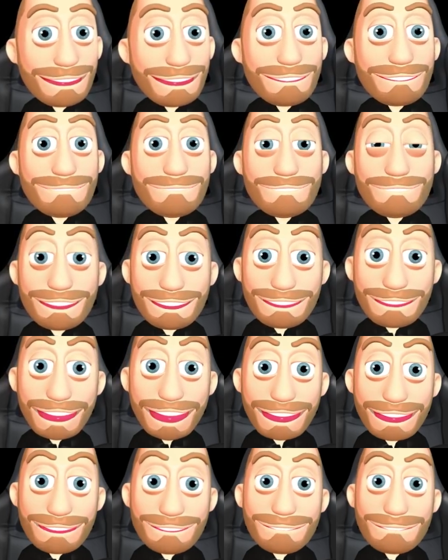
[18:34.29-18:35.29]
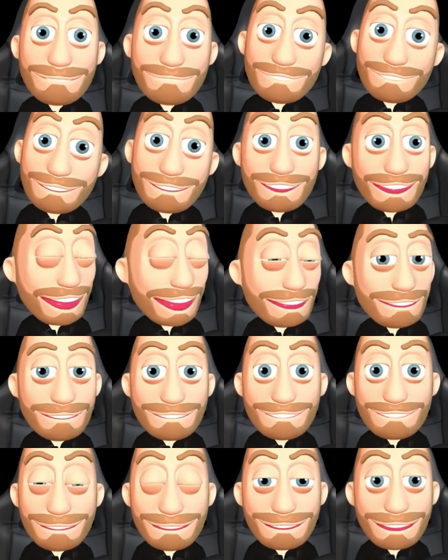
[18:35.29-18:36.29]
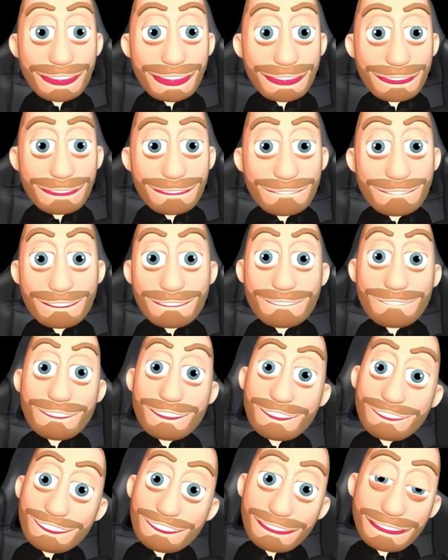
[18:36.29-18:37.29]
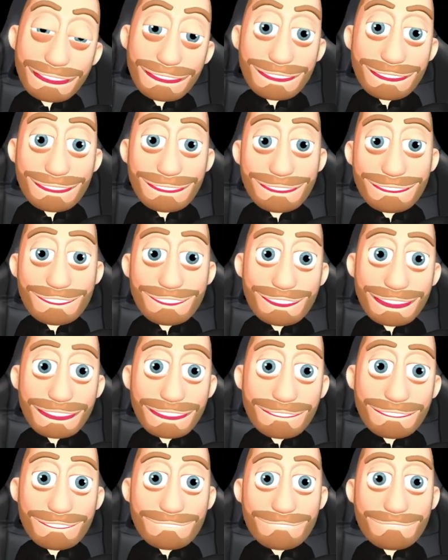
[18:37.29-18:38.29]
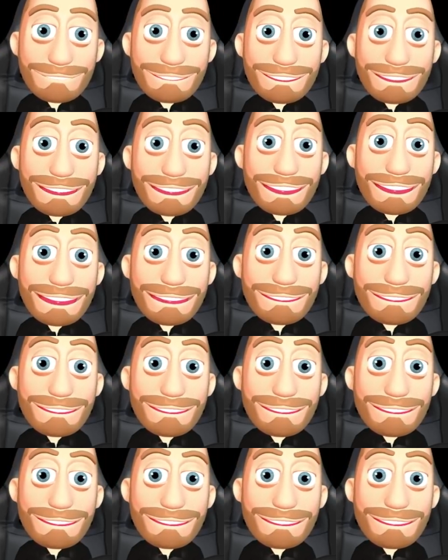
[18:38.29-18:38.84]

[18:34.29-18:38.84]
So if you don't have any IL, you're still going to get some governance token.